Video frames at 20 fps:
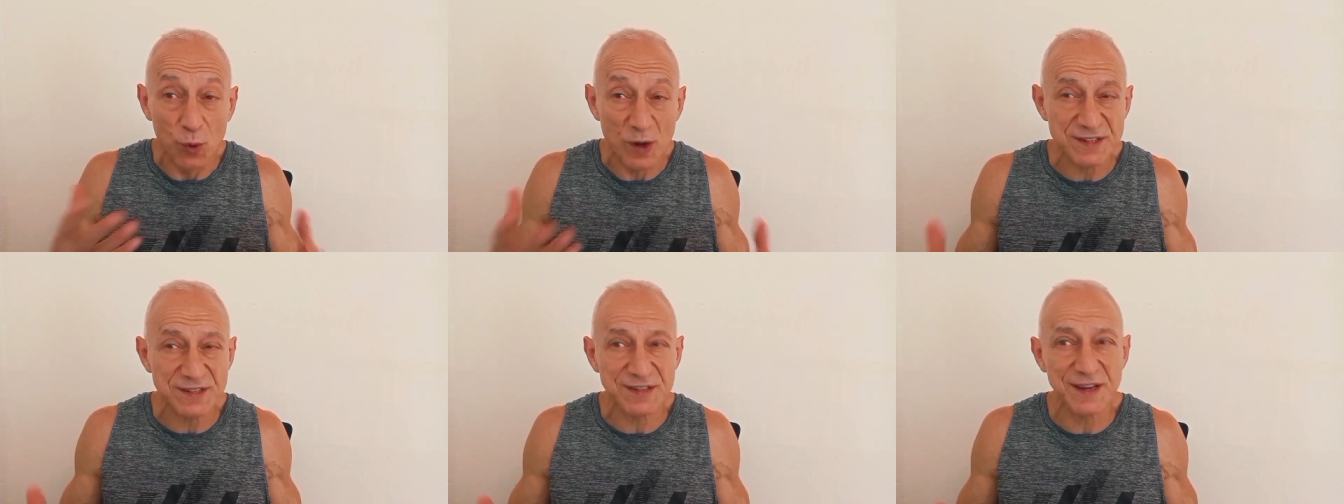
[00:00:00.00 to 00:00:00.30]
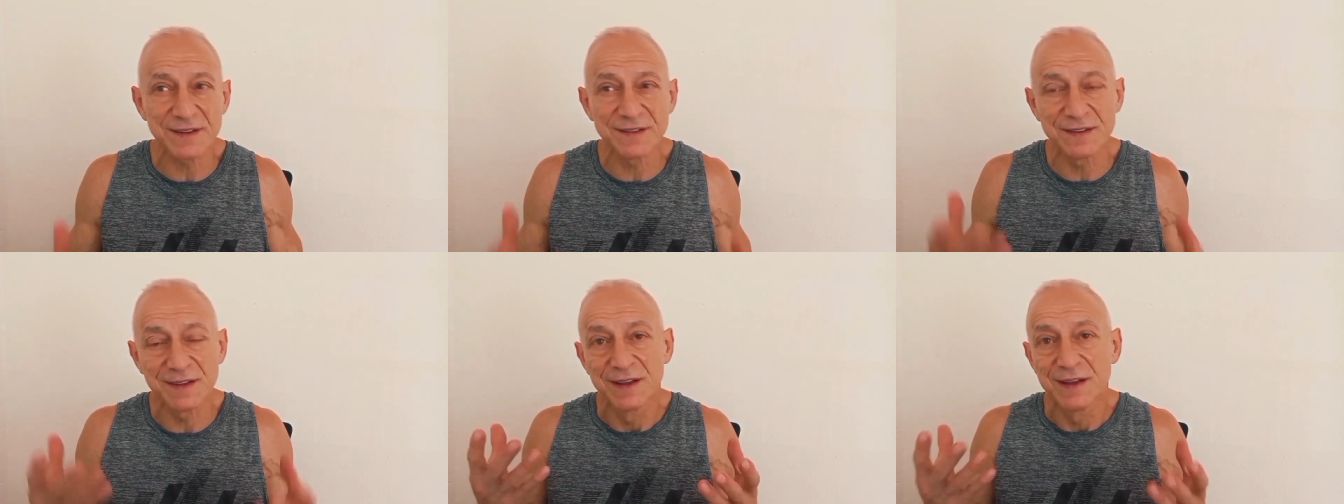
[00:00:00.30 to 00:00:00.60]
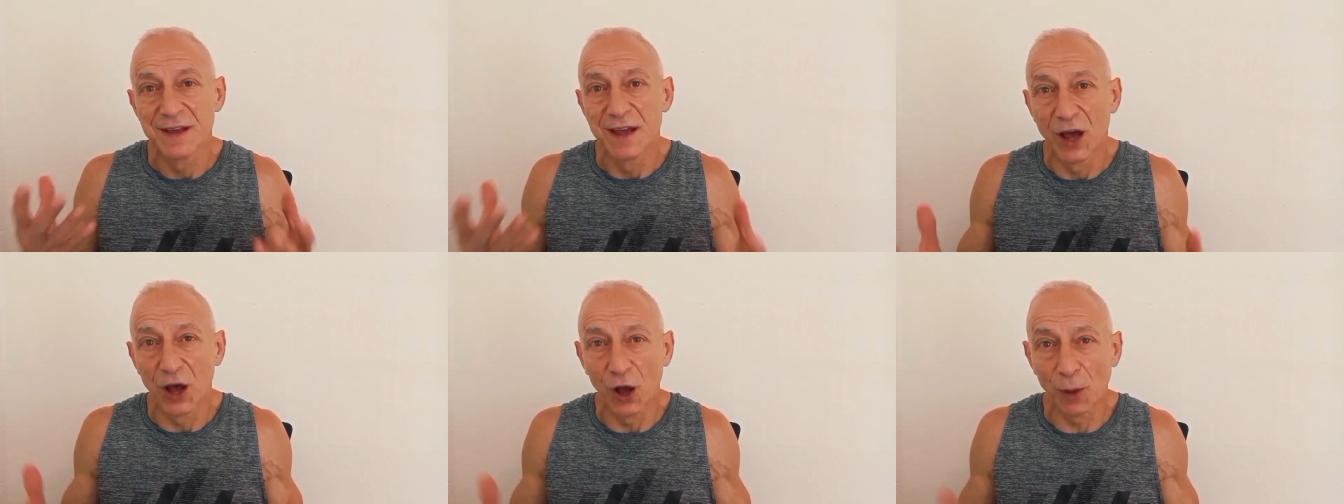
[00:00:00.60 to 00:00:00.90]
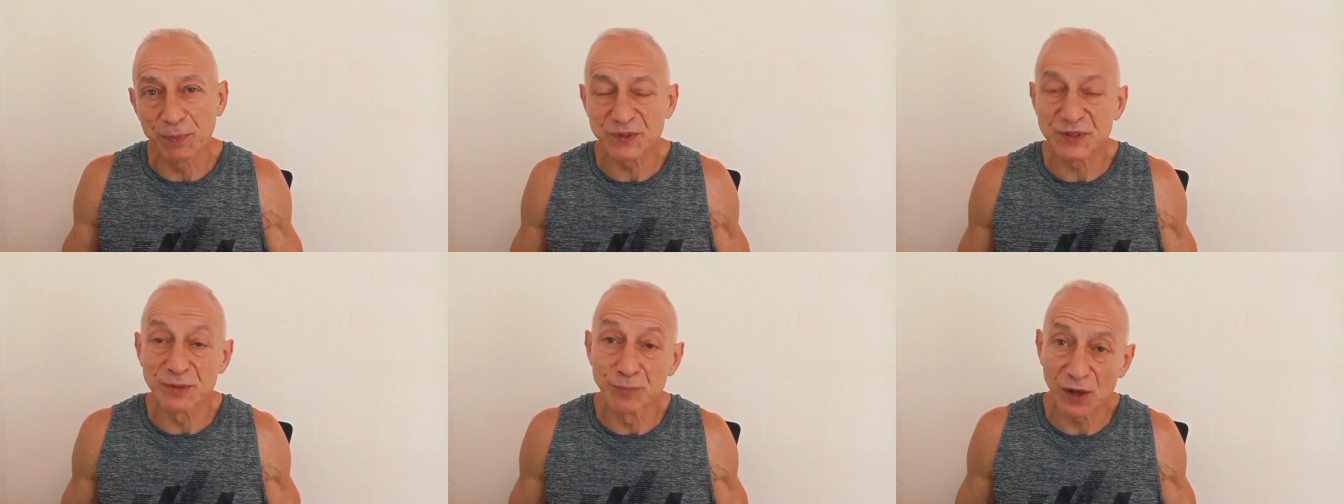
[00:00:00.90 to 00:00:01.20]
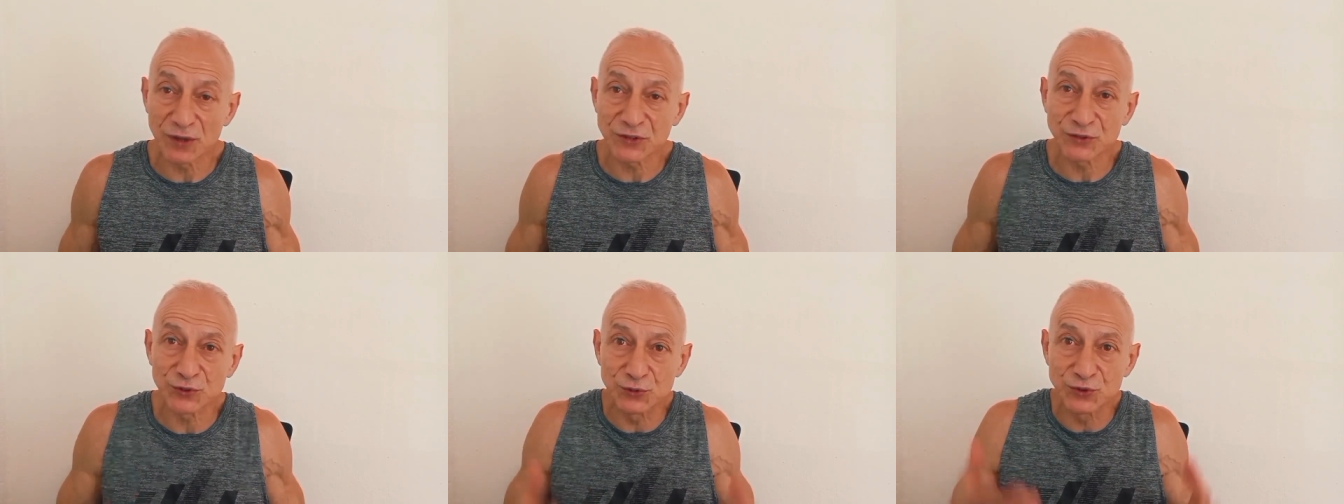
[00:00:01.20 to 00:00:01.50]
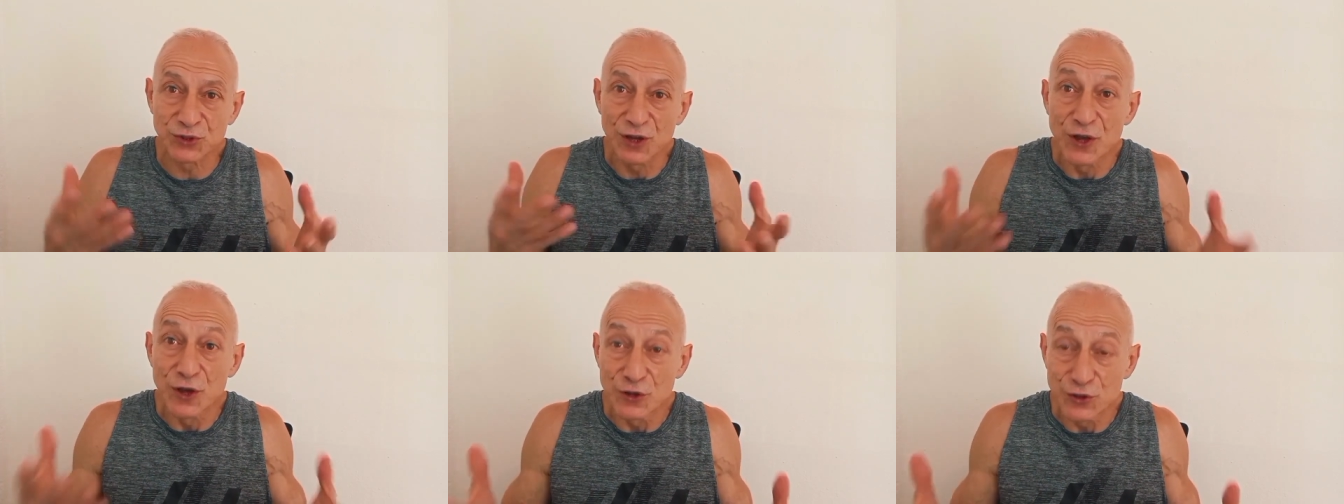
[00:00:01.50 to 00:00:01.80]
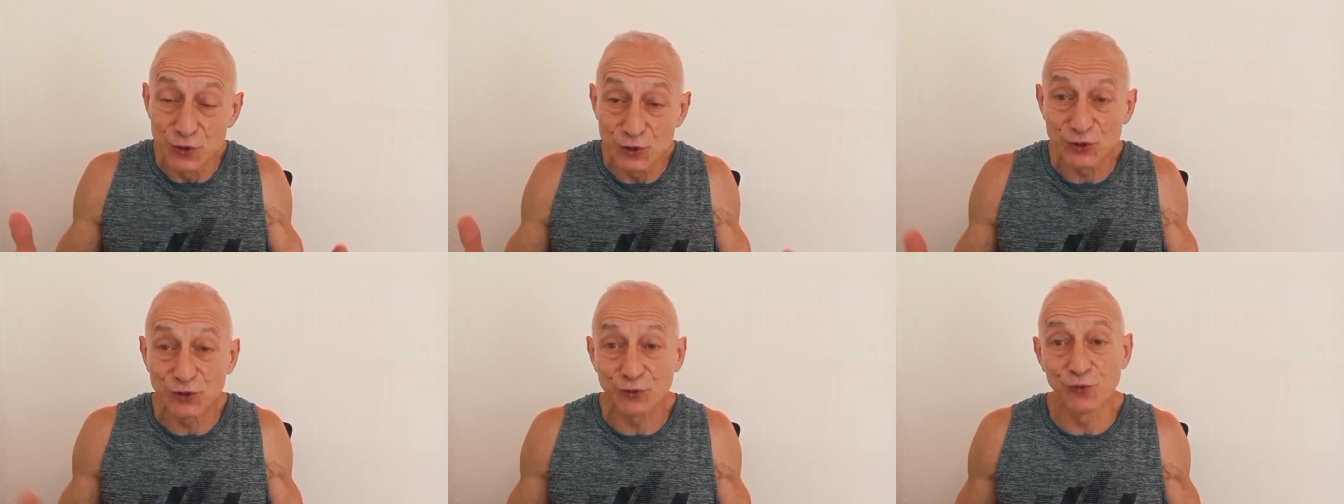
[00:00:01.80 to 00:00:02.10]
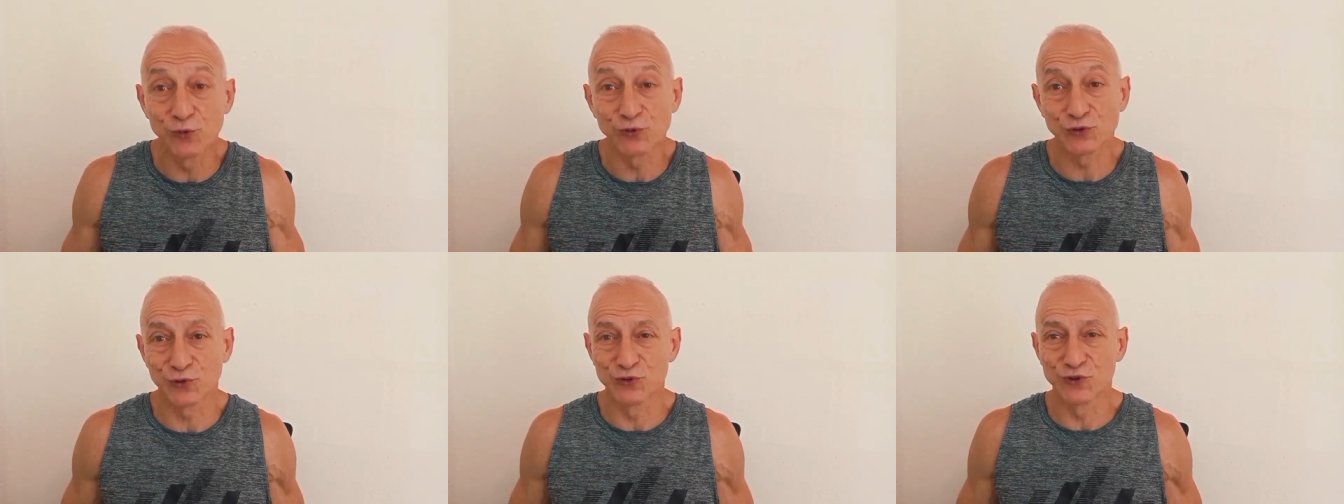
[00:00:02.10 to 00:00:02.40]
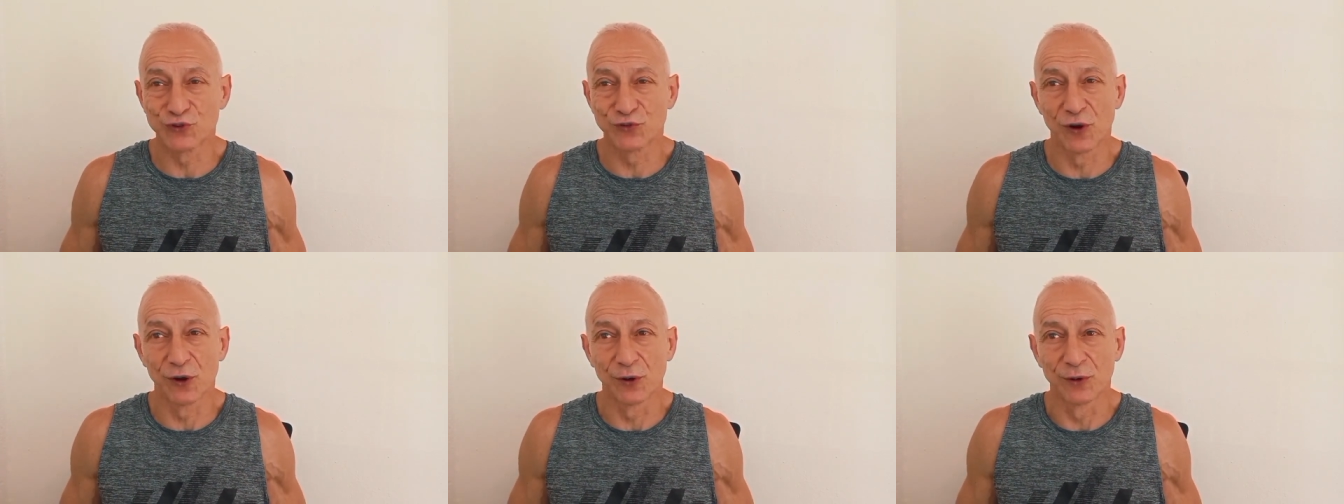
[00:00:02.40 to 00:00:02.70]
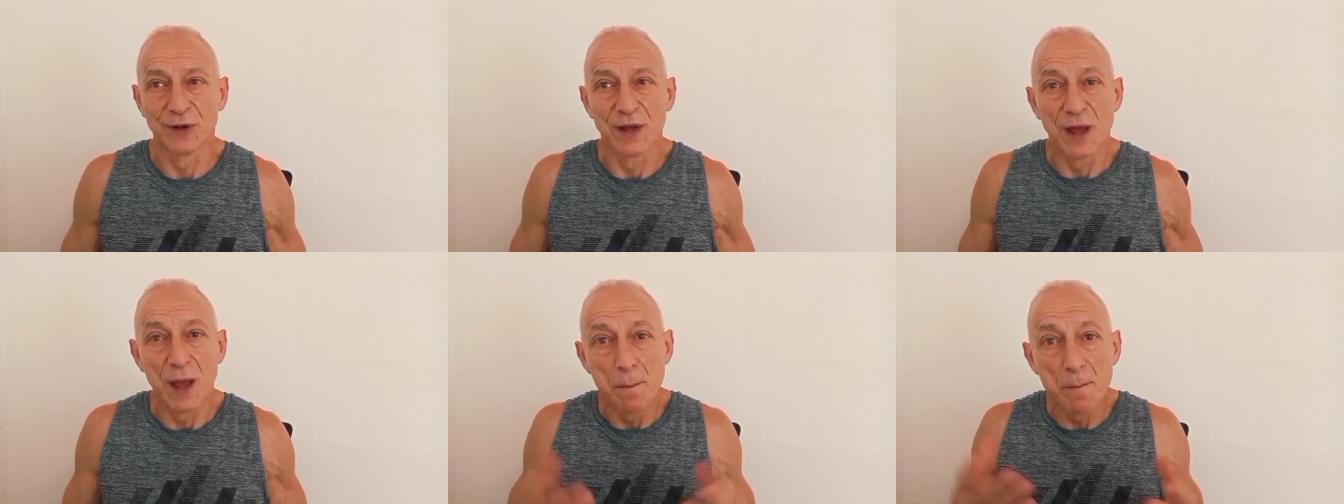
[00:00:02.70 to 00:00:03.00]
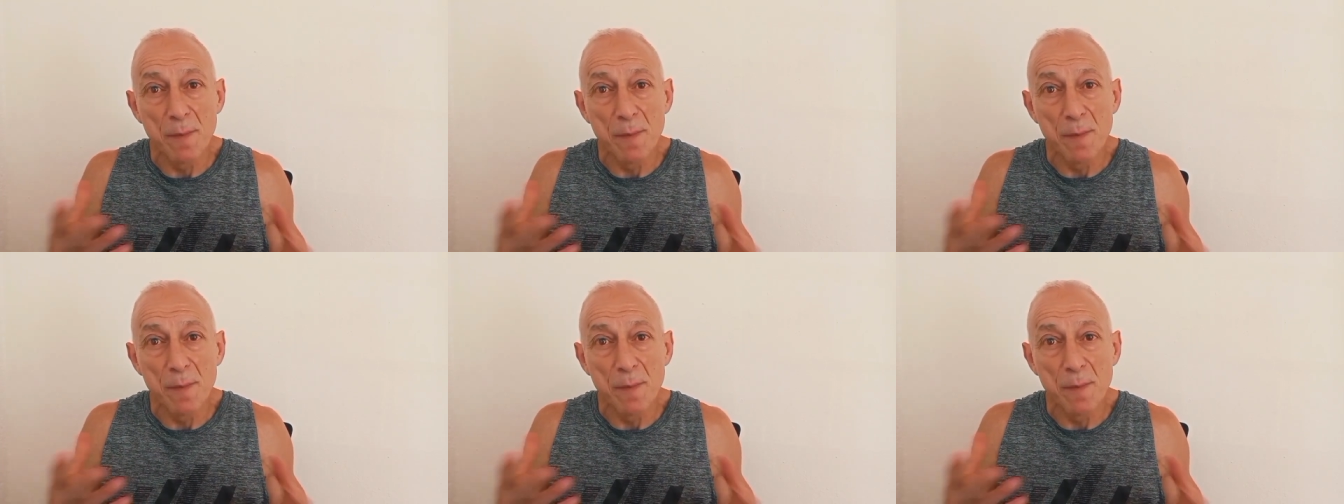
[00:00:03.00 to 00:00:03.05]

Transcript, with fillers: Quercetin helps the muscles use cruise control,